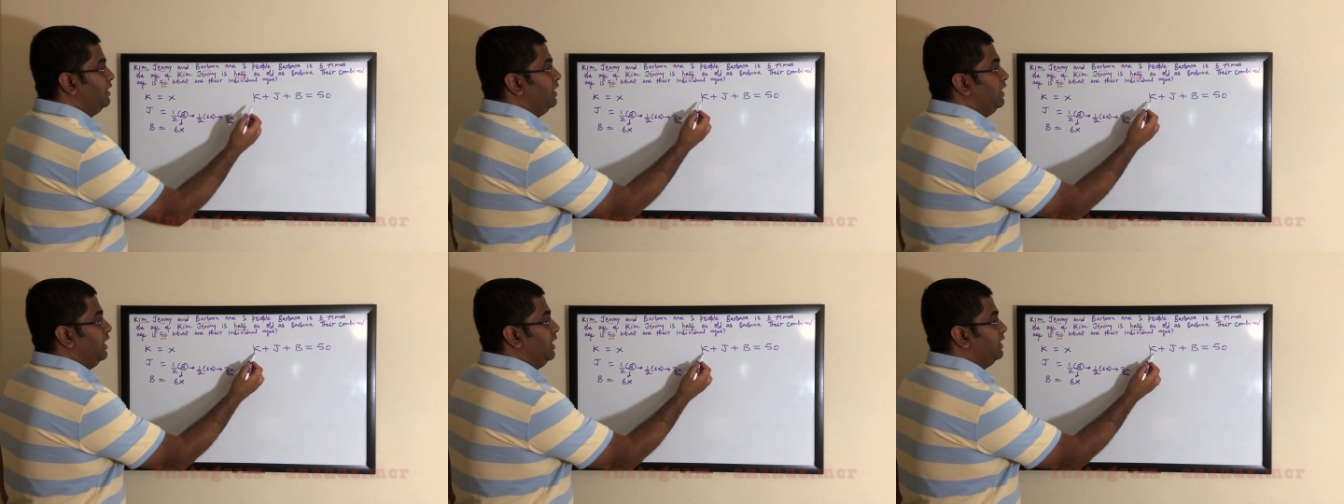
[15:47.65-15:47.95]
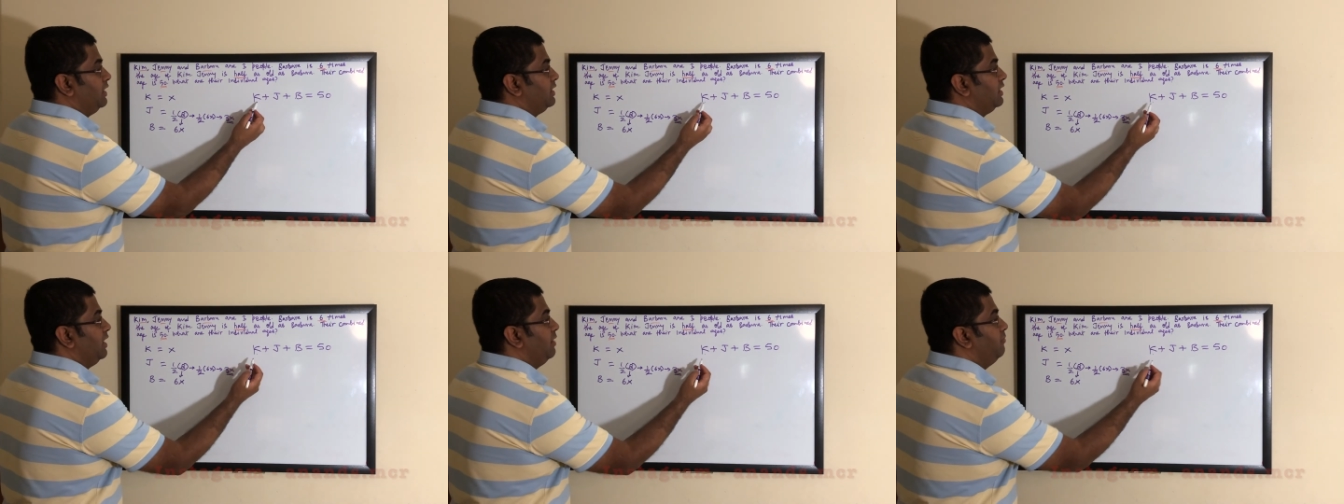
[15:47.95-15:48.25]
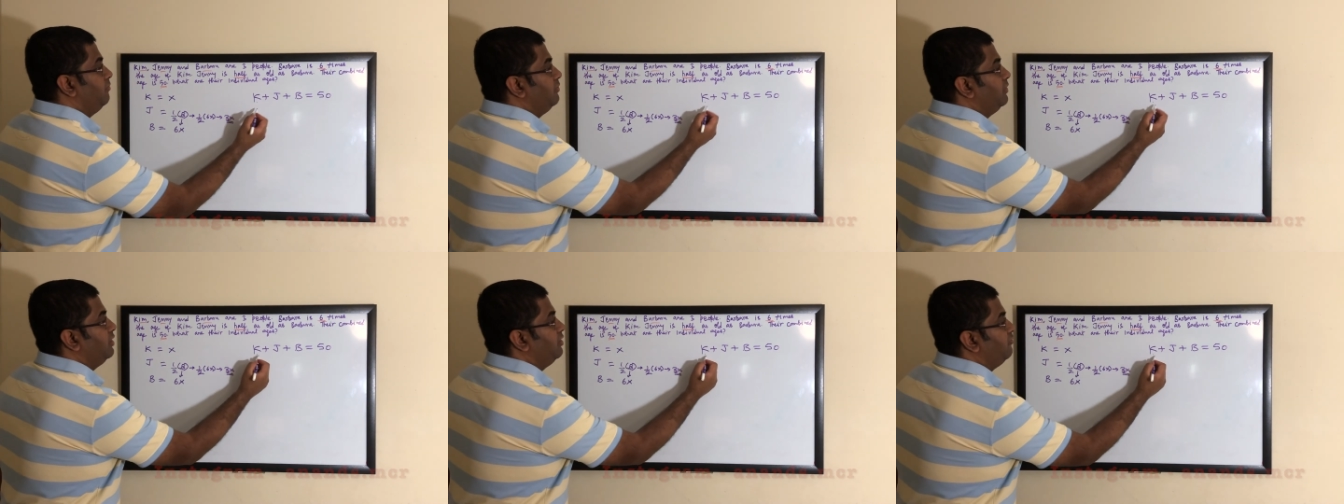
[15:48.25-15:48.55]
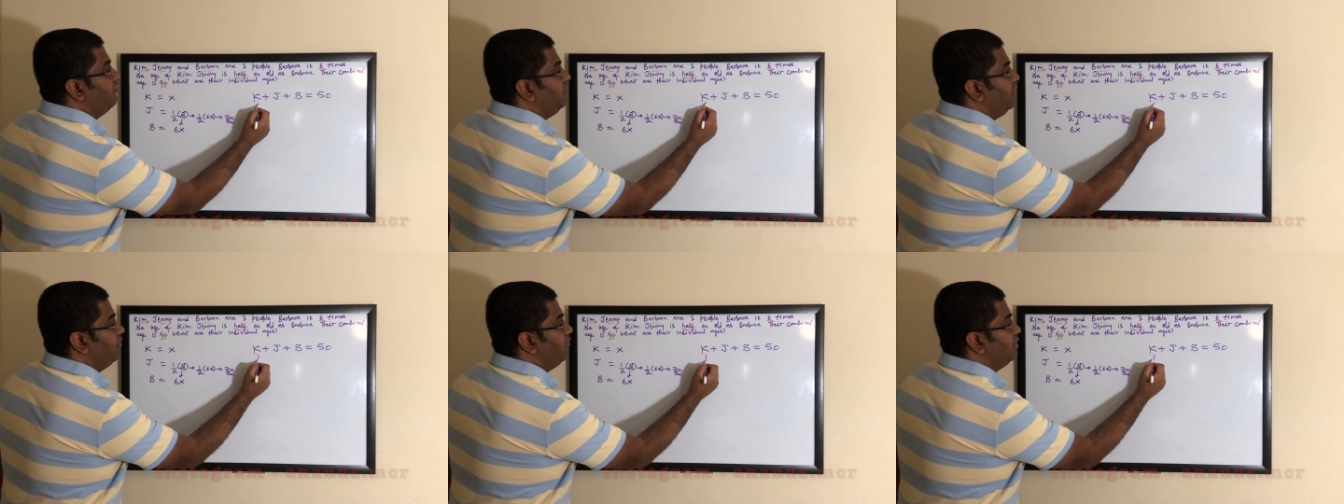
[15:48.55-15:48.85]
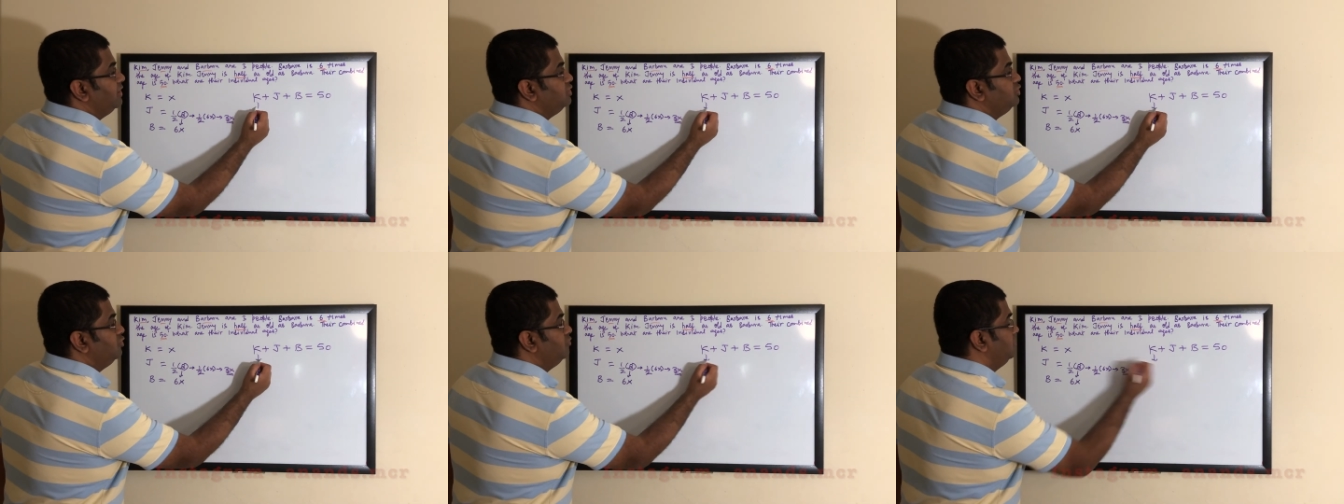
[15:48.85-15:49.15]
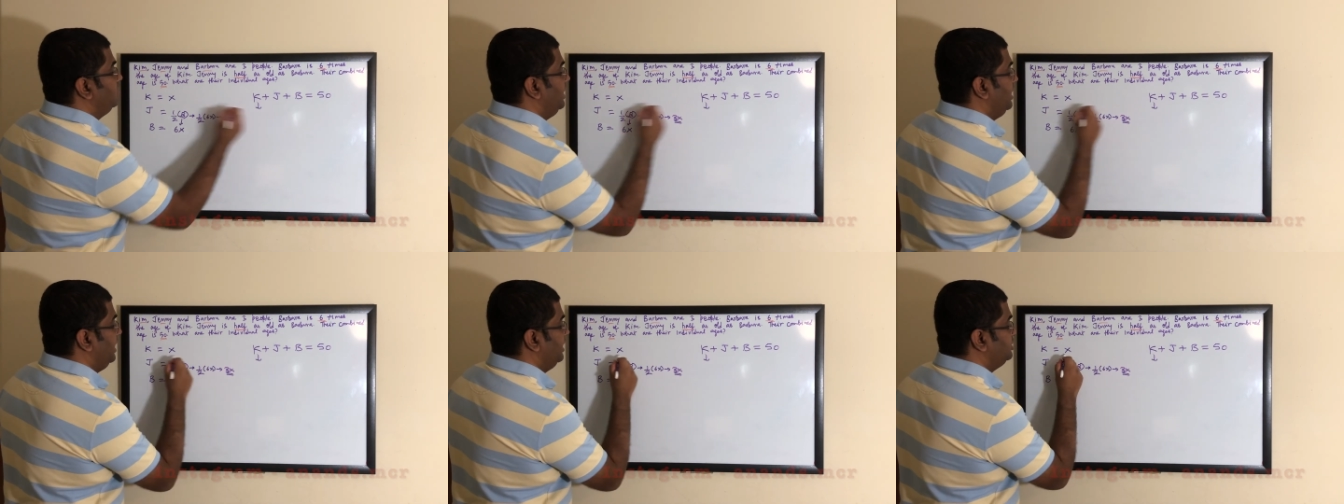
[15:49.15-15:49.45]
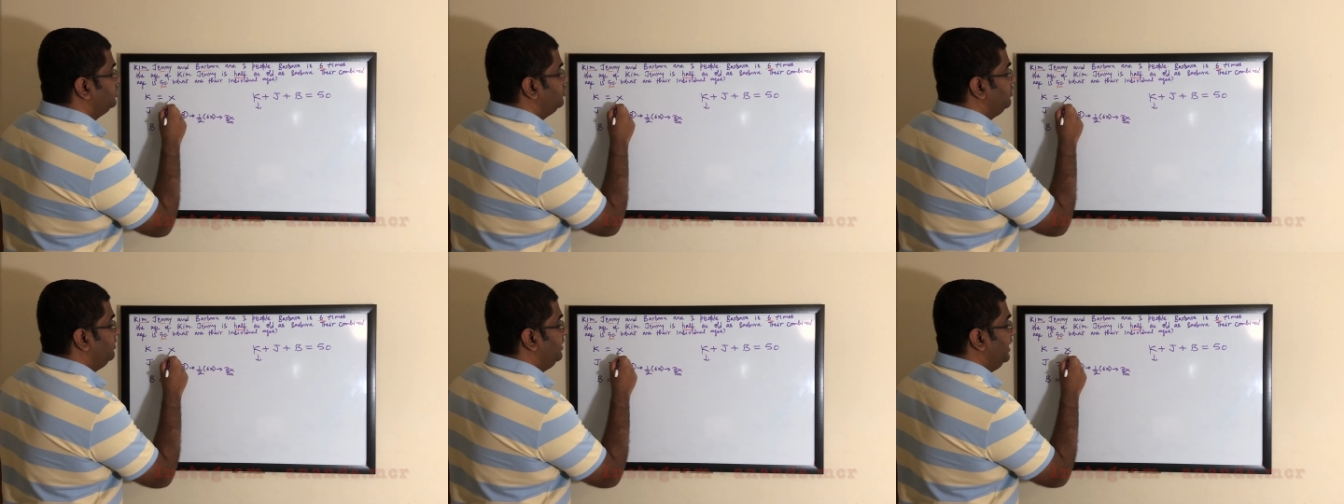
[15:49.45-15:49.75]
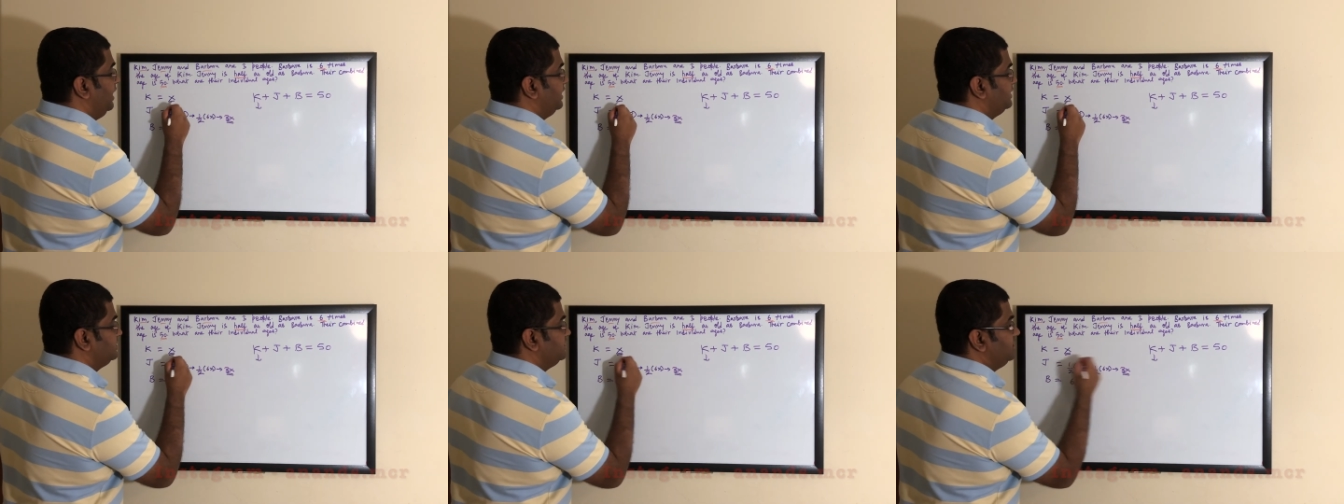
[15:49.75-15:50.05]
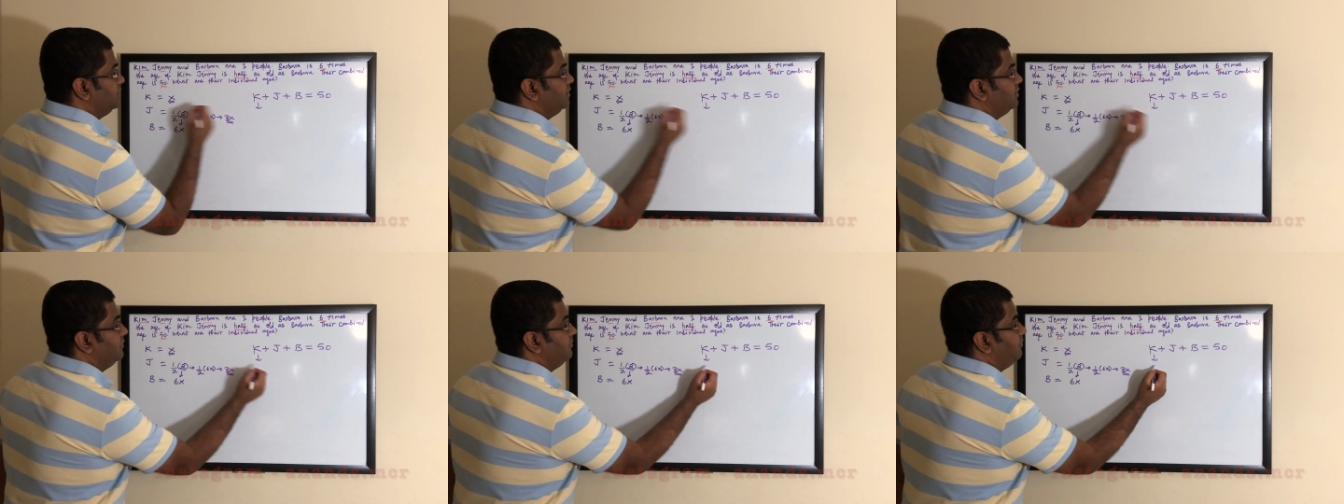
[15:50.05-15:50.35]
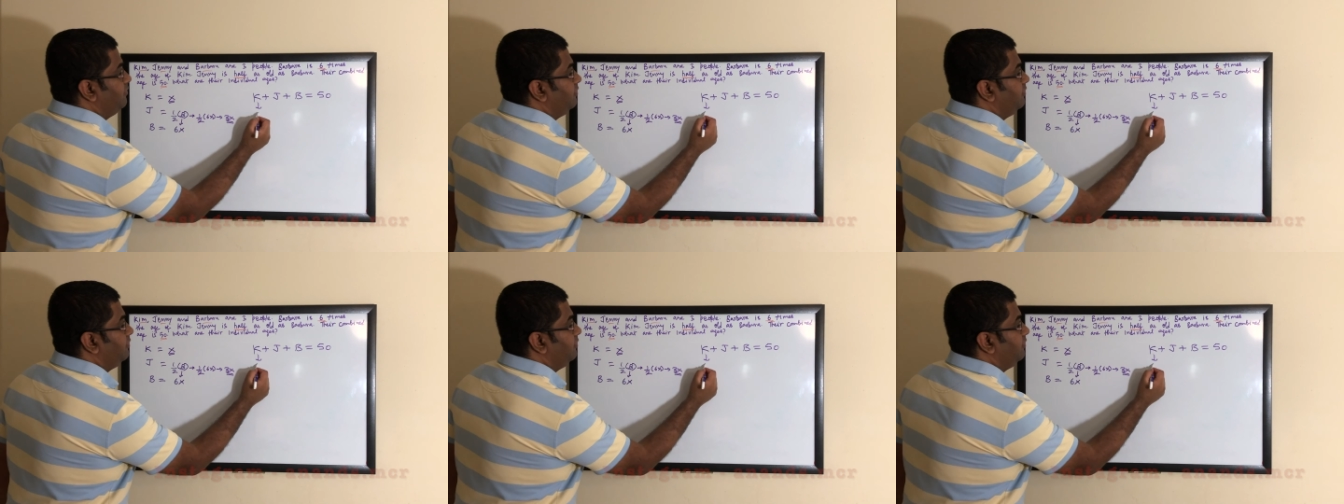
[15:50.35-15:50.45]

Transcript: And Kim, we have assumed the age to be X here.